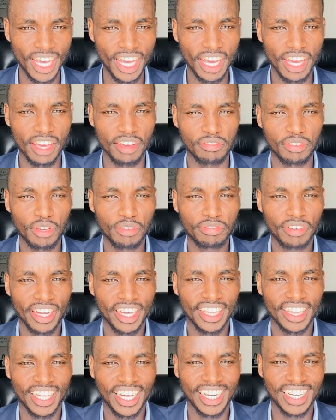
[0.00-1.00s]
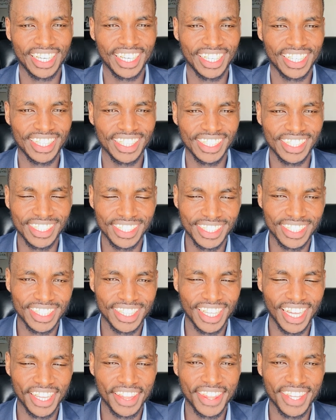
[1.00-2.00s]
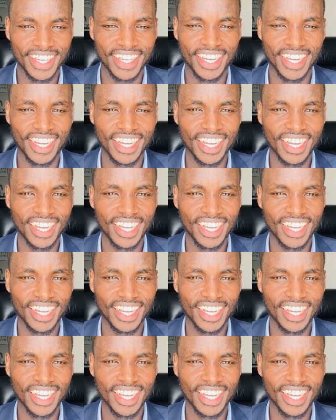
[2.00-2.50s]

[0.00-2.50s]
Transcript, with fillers: if you find that that thing